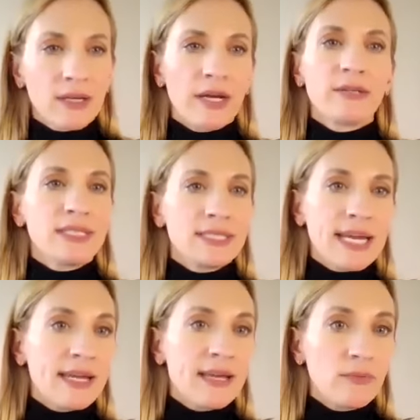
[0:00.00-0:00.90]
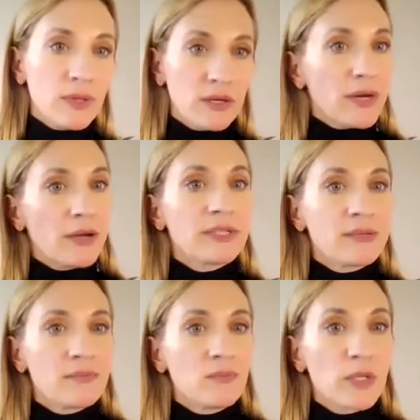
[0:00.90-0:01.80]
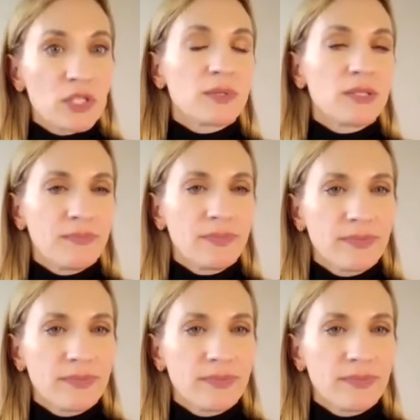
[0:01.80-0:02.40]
a grounded day, with a grounded mm-hmm. ritual.